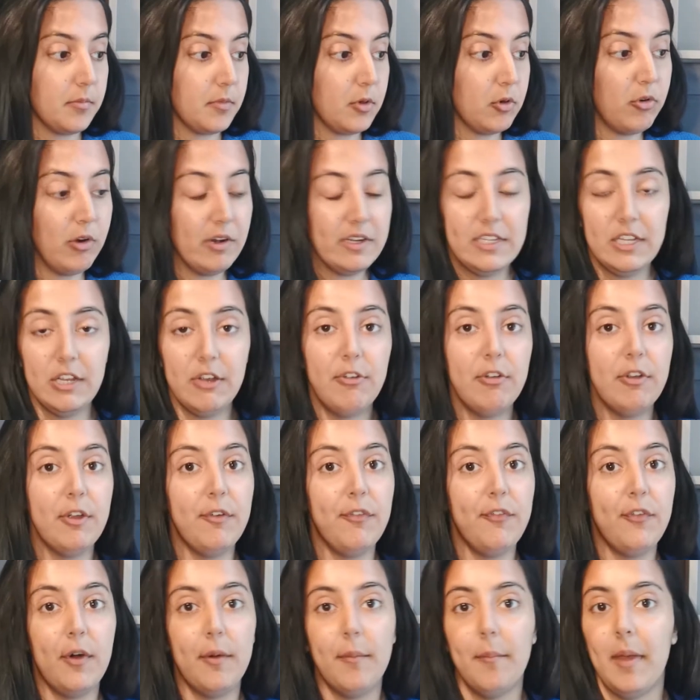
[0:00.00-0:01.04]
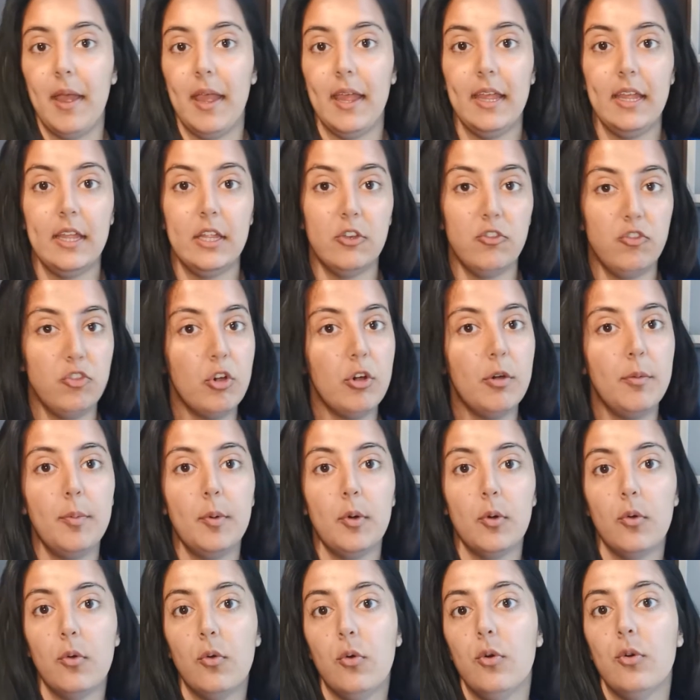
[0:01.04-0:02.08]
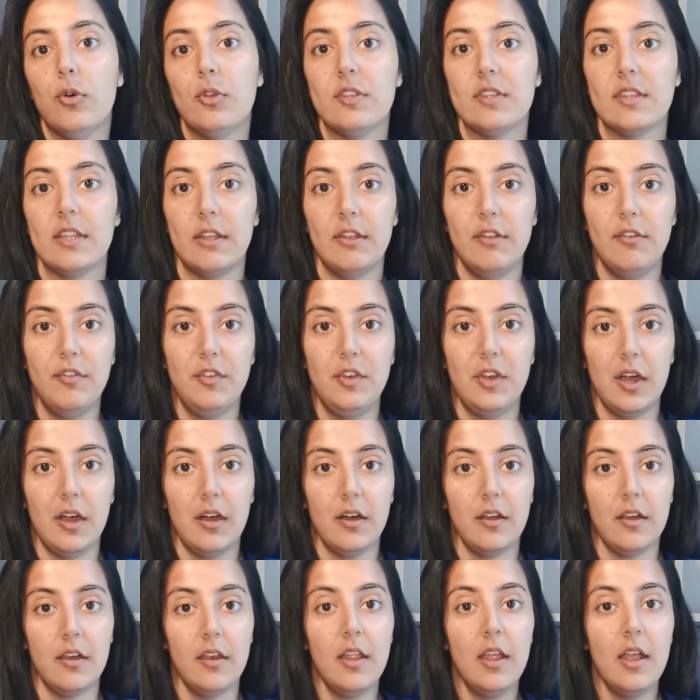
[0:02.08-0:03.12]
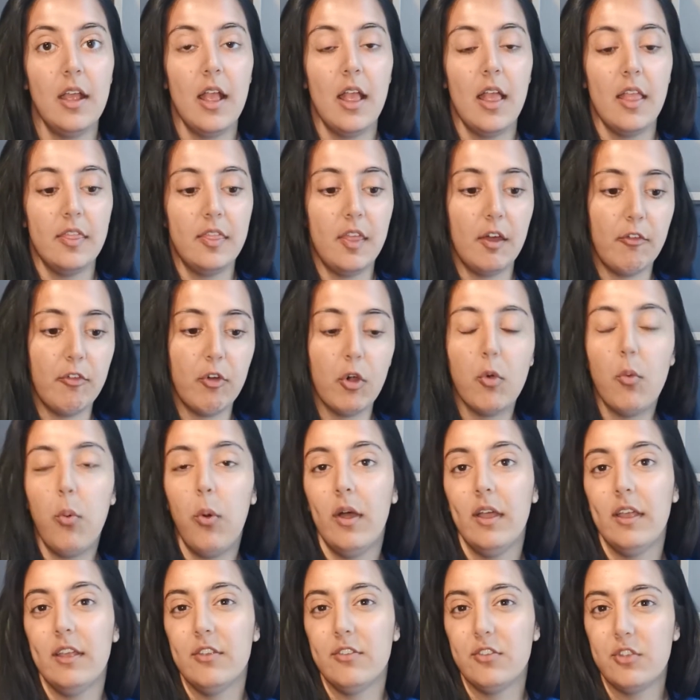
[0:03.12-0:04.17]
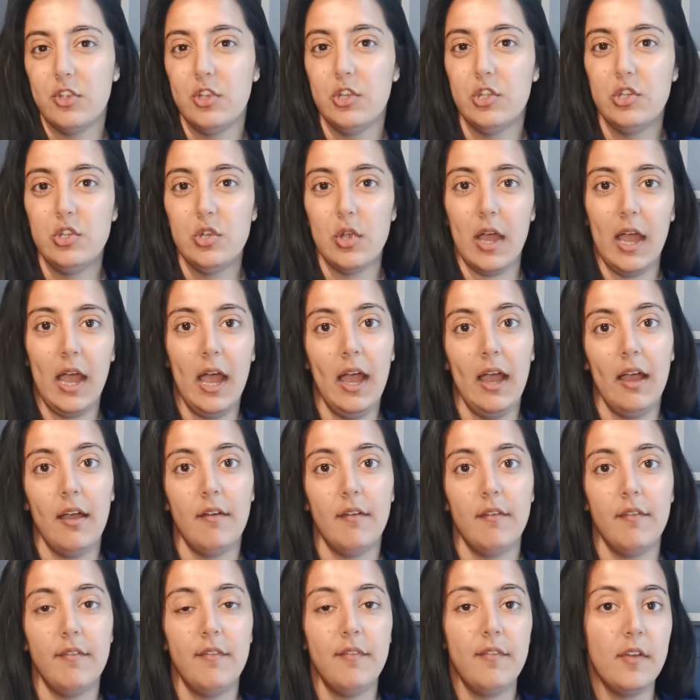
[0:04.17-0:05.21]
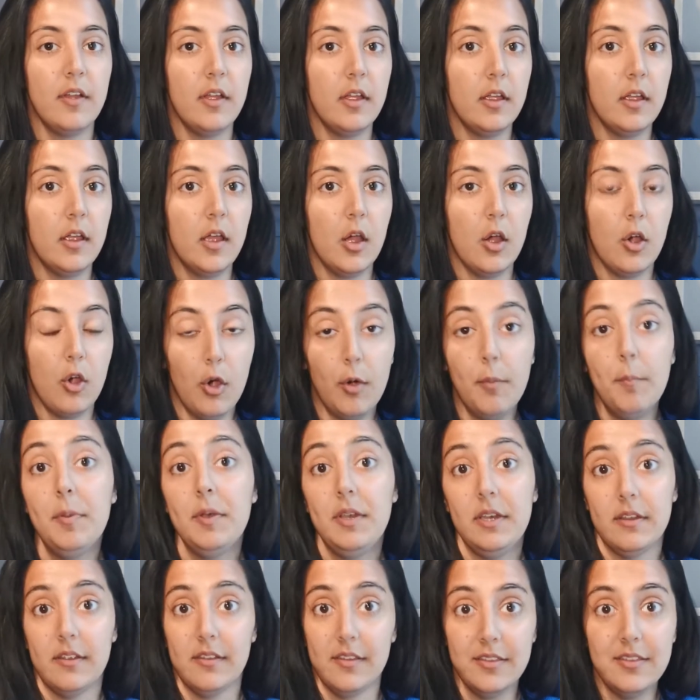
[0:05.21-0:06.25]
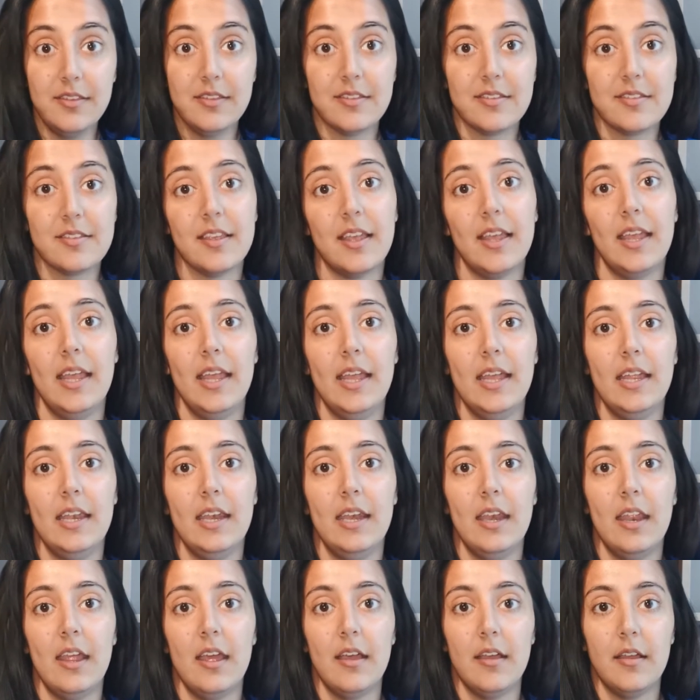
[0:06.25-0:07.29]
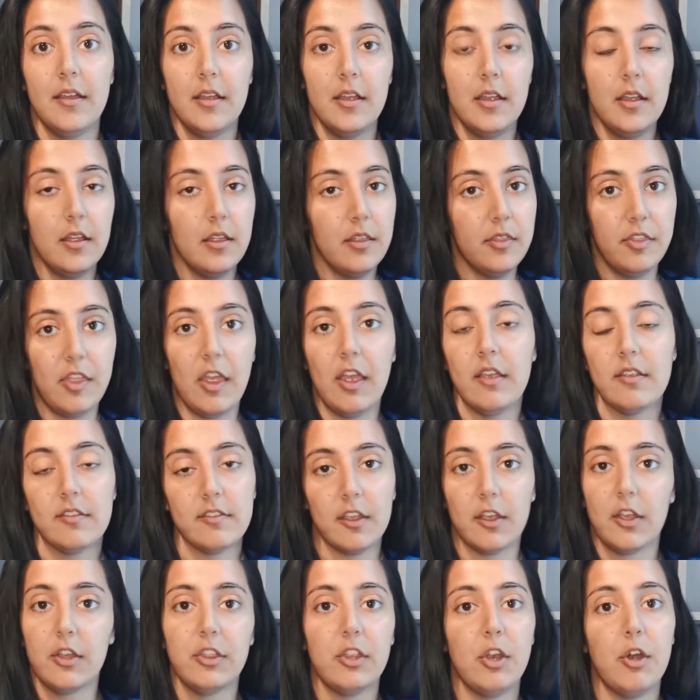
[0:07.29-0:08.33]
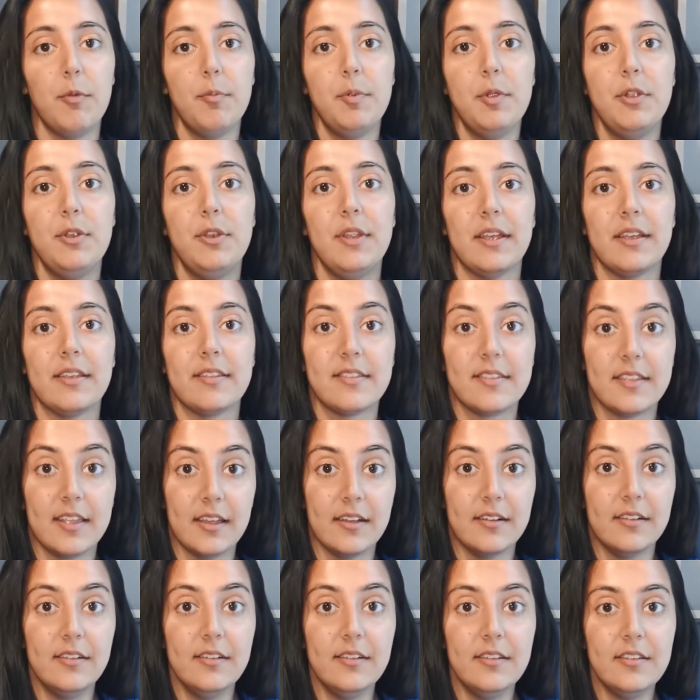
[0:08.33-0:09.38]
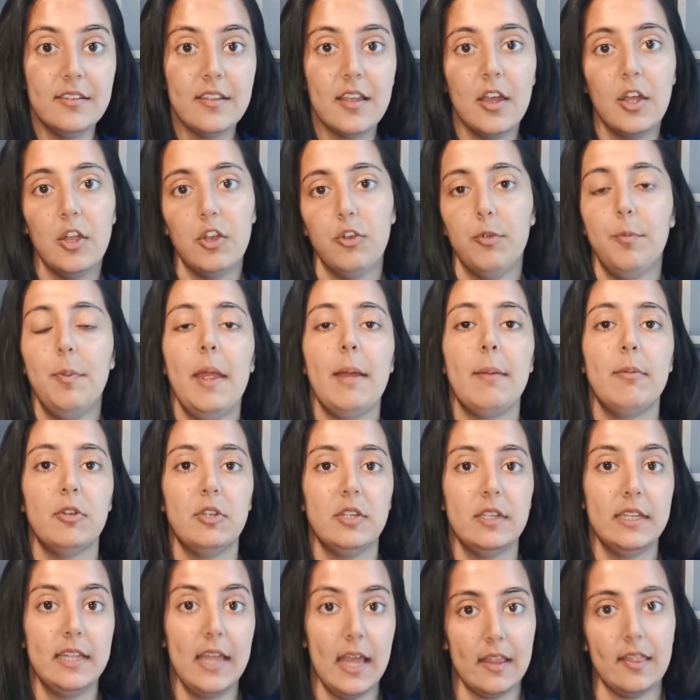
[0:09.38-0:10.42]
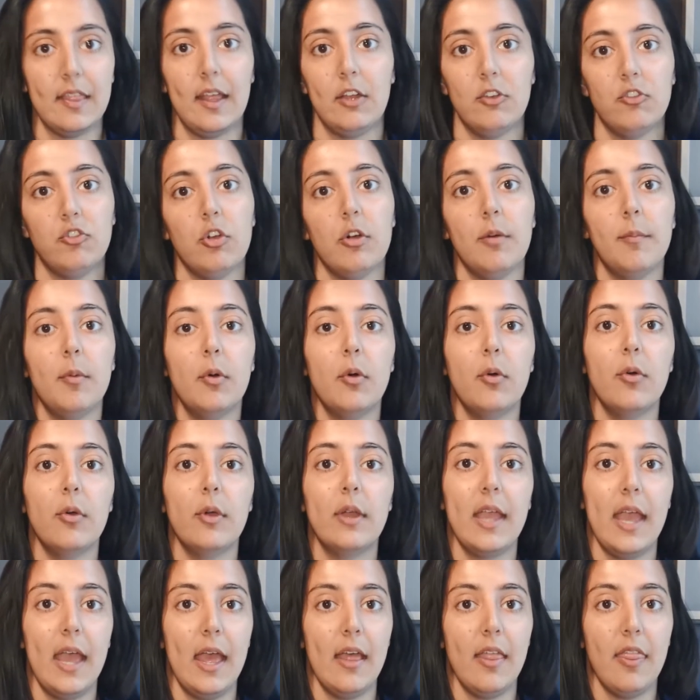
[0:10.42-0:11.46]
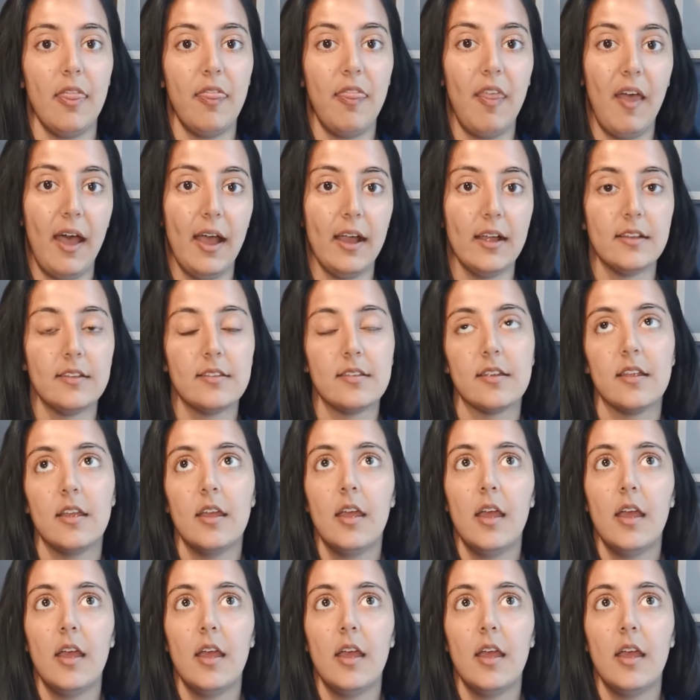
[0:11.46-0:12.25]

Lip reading: criteria from a job or course that you've done that requires you to have competence in the psychotherapeutic skills to be able to get that job or get that